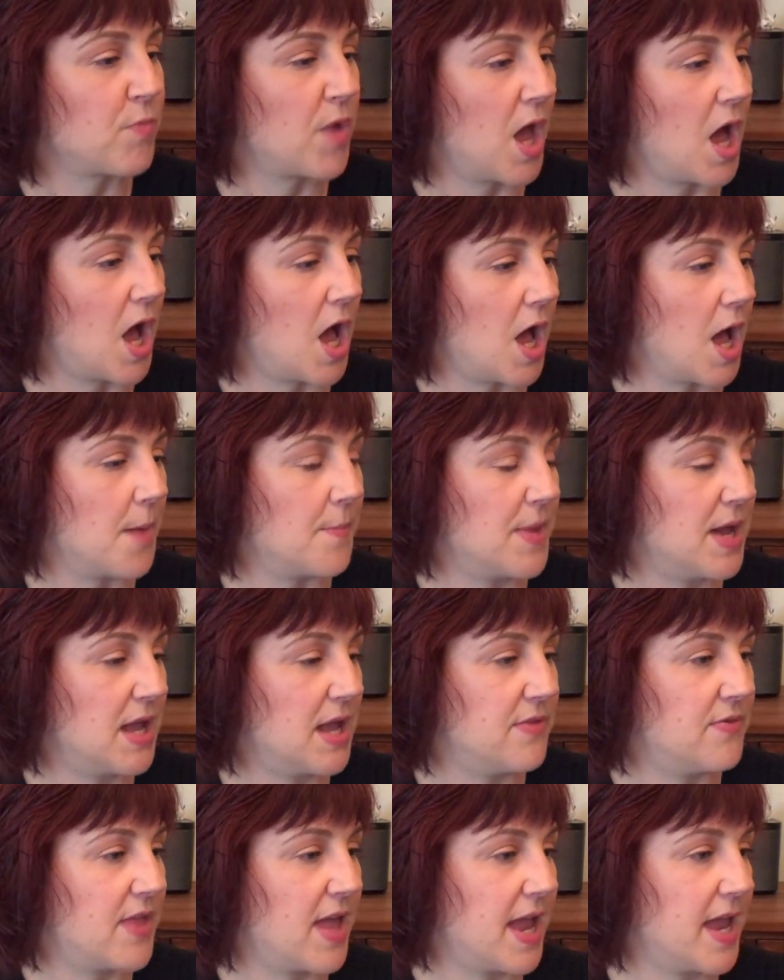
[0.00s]

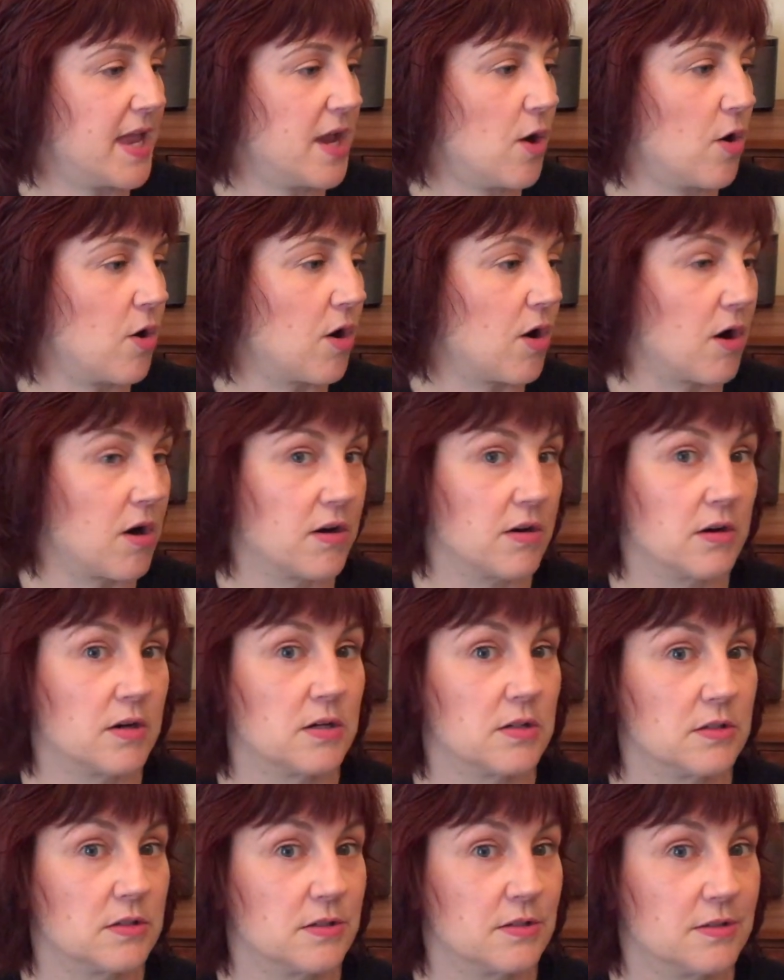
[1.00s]
And they are
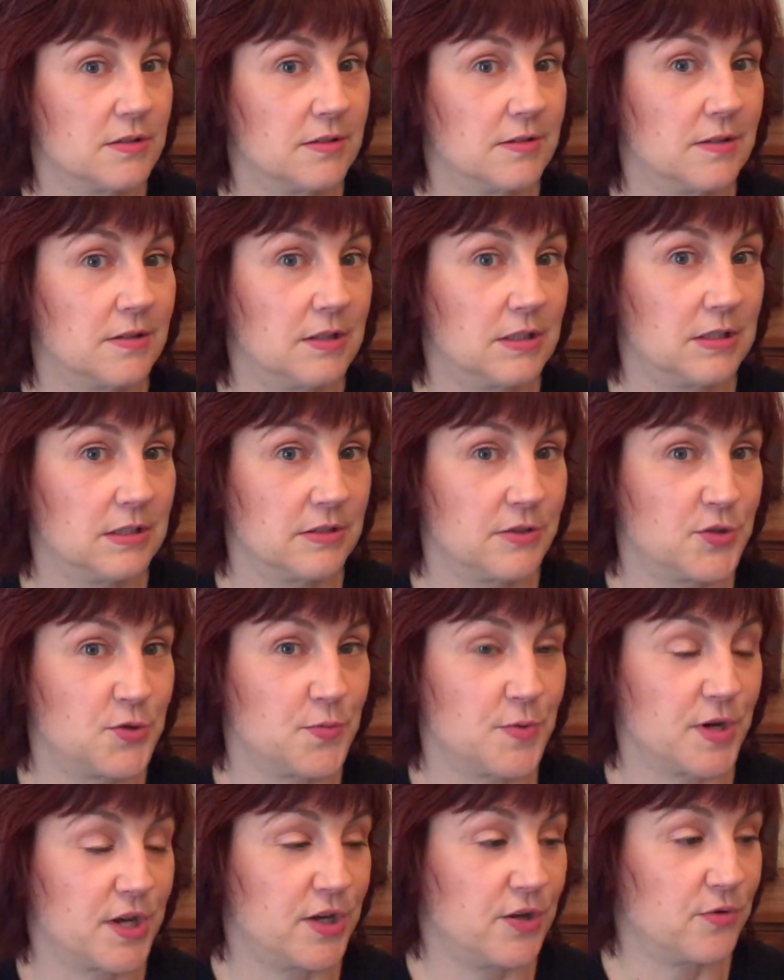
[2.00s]

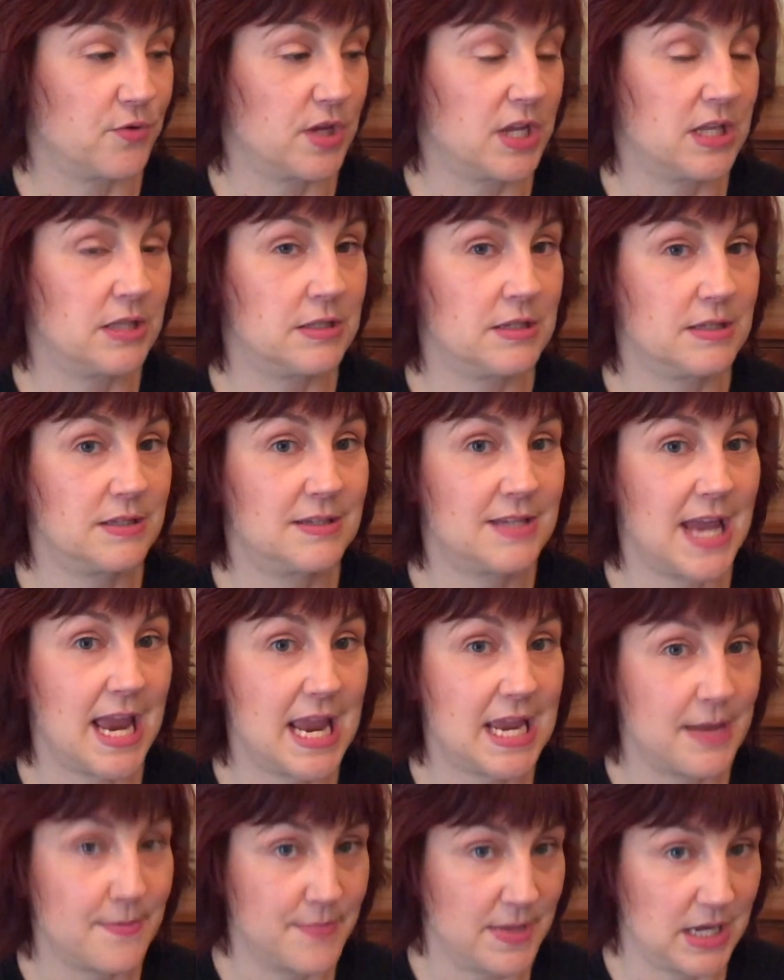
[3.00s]
super cute. It did take
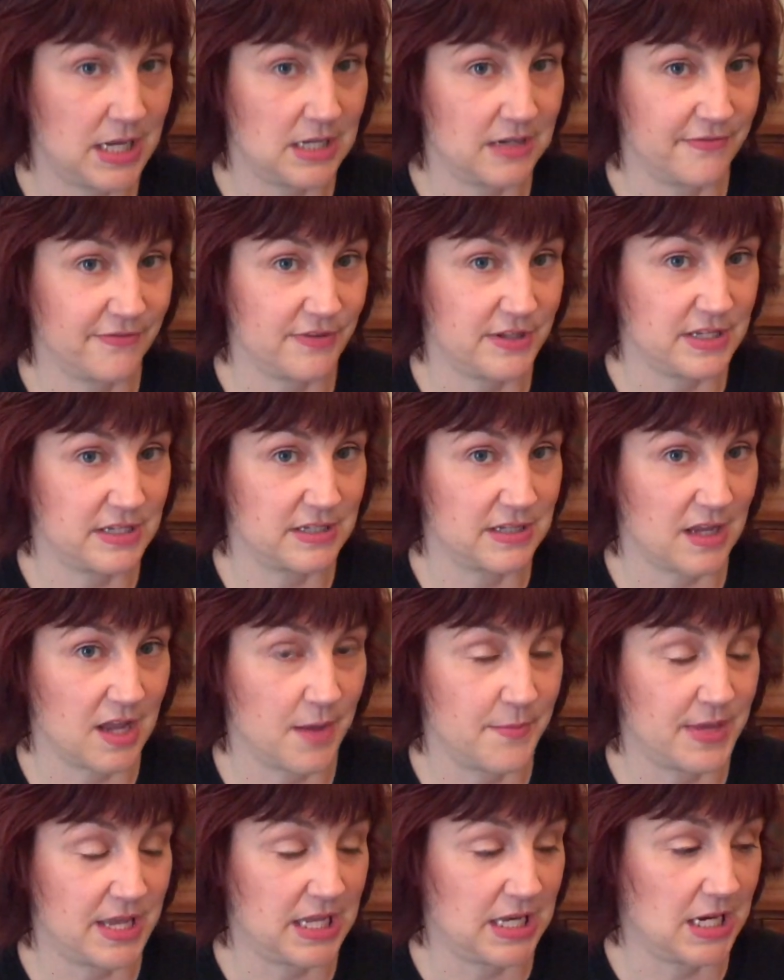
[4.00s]
a minute for these to
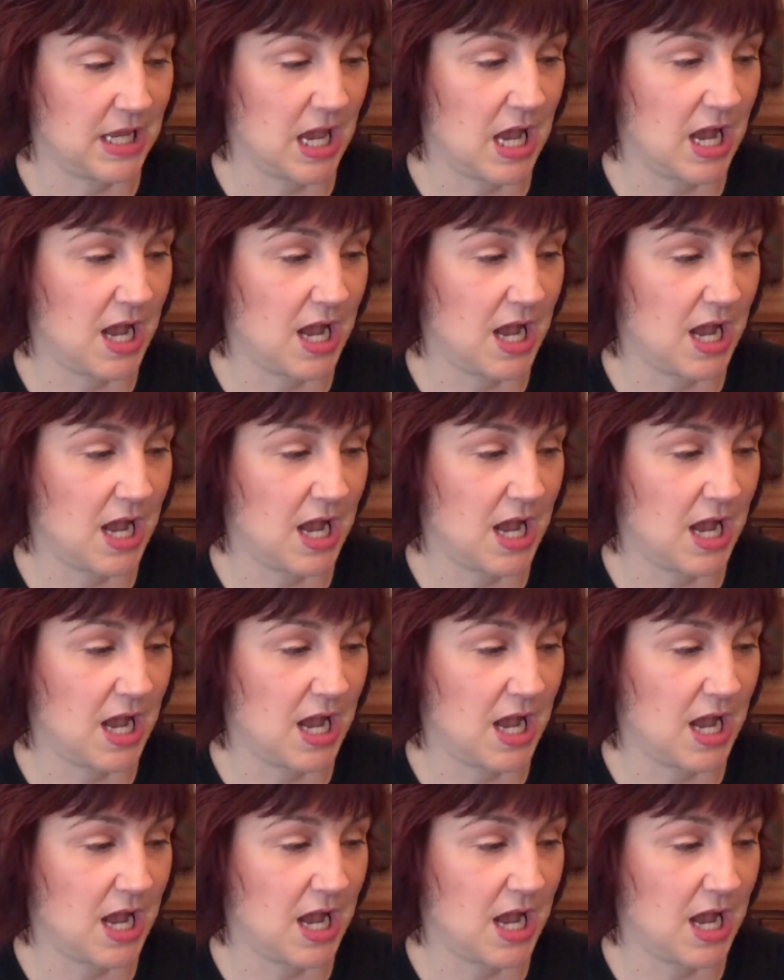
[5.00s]
come in.